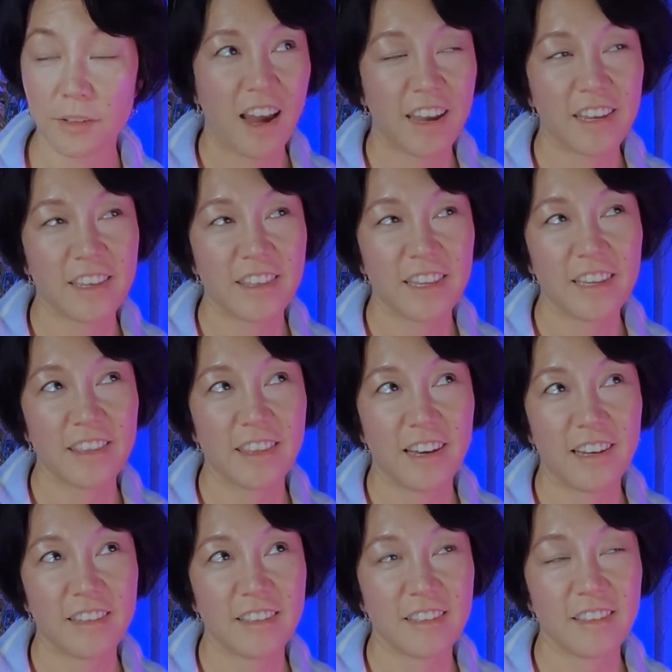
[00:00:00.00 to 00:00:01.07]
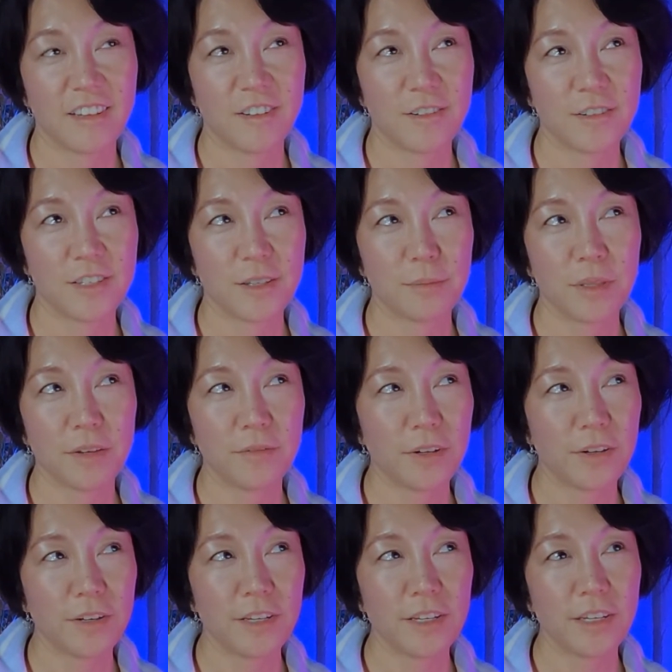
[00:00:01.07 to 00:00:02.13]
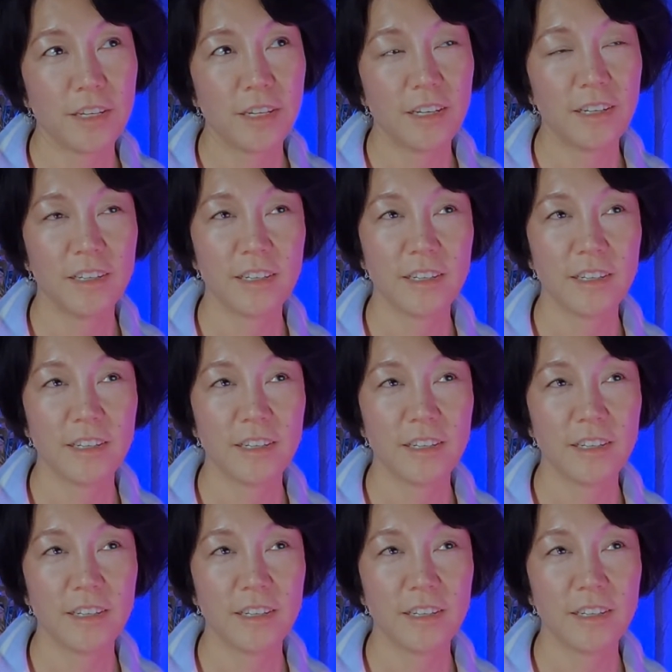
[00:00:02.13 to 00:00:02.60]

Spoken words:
I think that there's something very